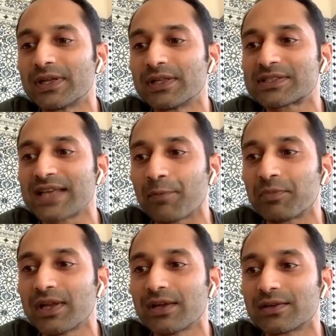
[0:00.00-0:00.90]
it's
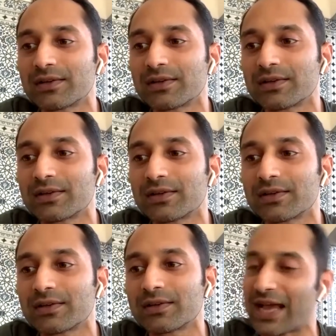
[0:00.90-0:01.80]
happening
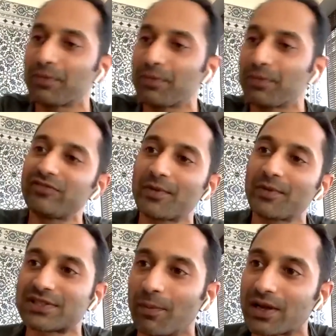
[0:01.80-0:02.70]
from your
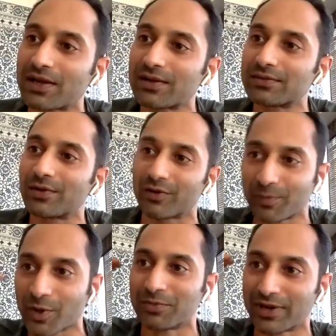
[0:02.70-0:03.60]
stomach, not from your
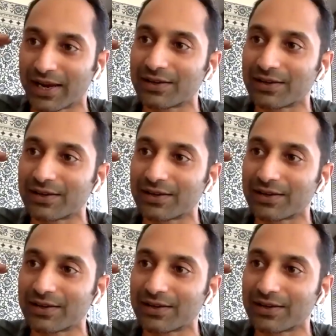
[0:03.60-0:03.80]
brain,